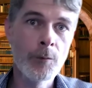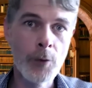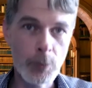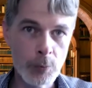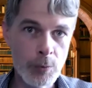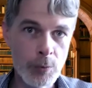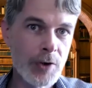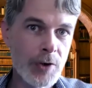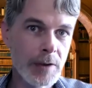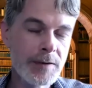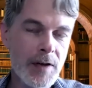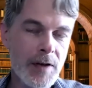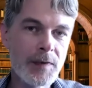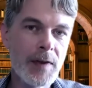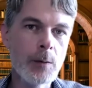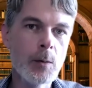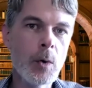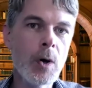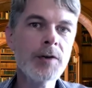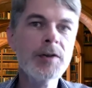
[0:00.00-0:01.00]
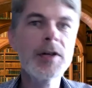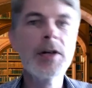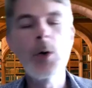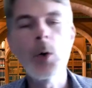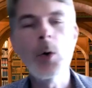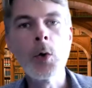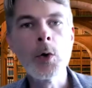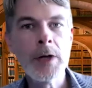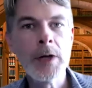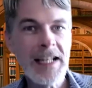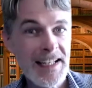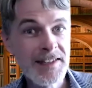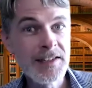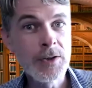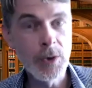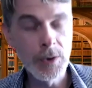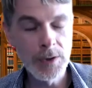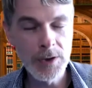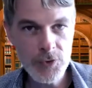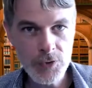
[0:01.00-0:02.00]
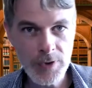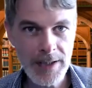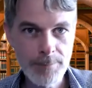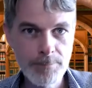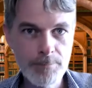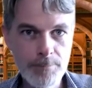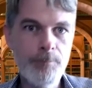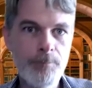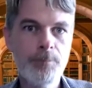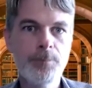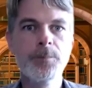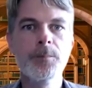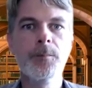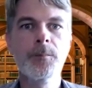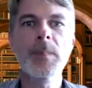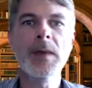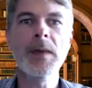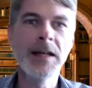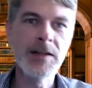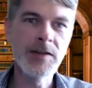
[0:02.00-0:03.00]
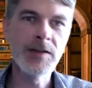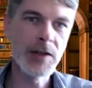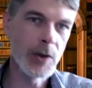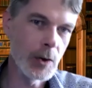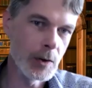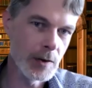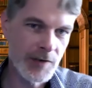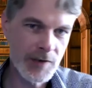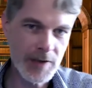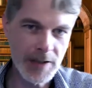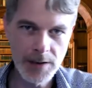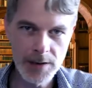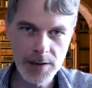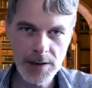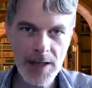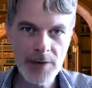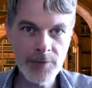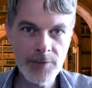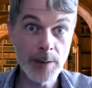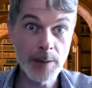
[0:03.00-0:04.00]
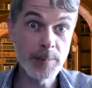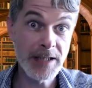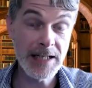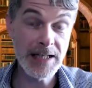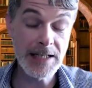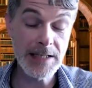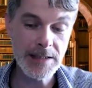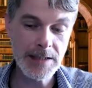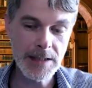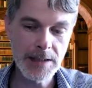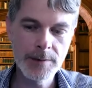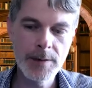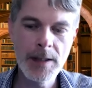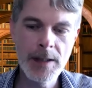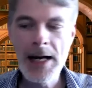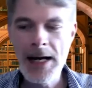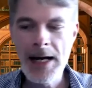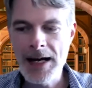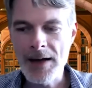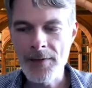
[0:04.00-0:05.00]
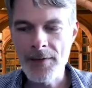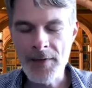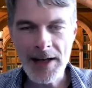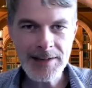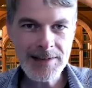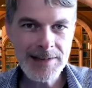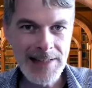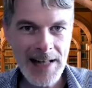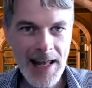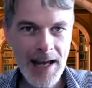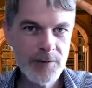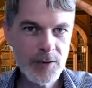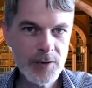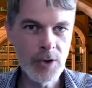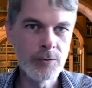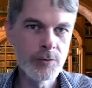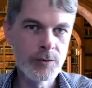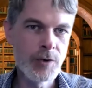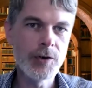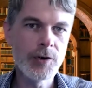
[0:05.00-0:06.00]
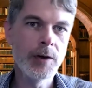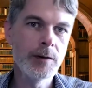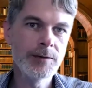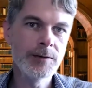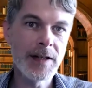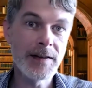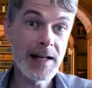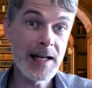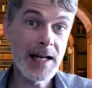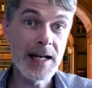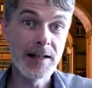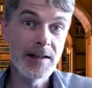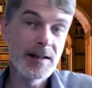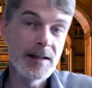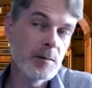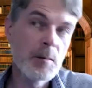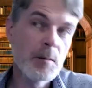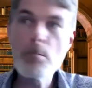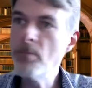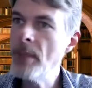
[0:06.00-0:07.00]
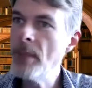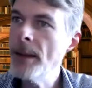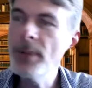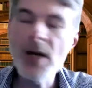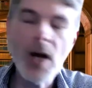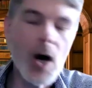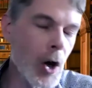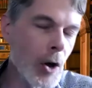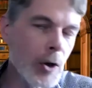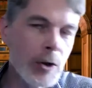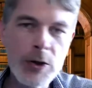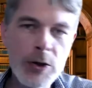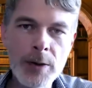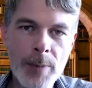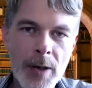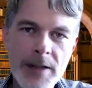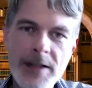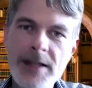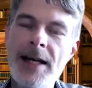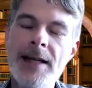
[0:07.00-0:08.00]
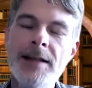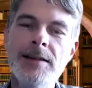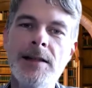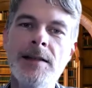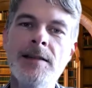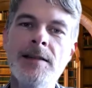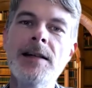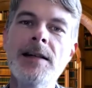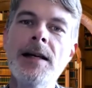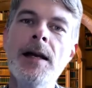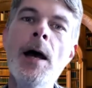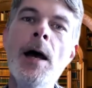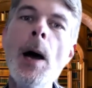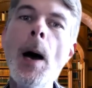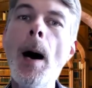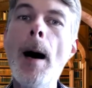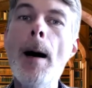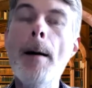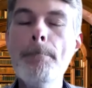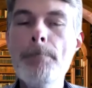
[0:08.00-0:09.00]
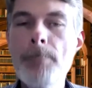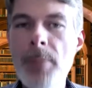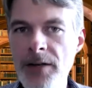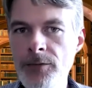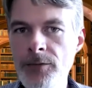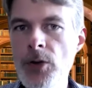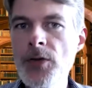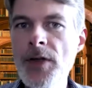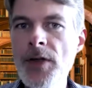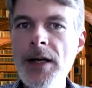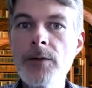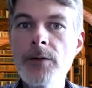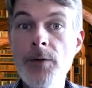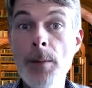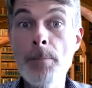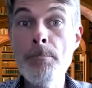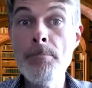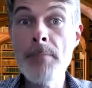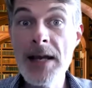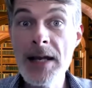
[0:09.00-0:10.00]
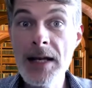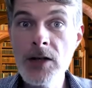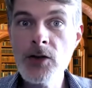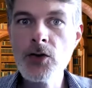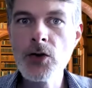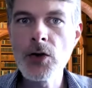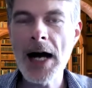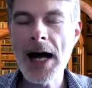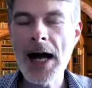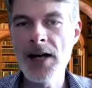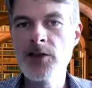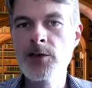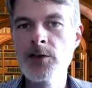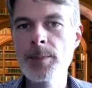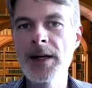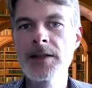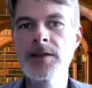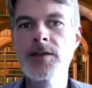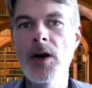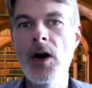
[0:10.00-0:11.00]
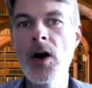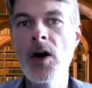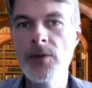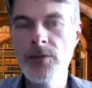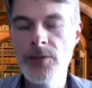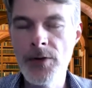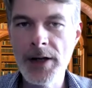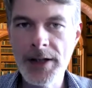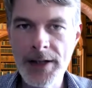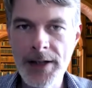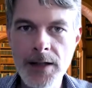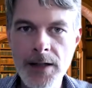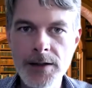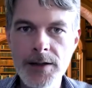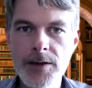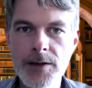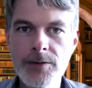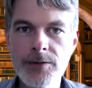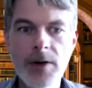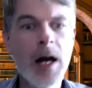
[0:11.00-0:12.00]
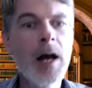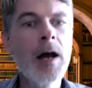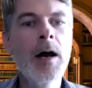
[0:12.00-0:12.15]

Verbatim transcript: the result that they wanted or is it all a dream? Is it all still a fabrication? And that's left unresolved at the end. And people argue about it endlessly. But if you think of the major aspects of the narrative,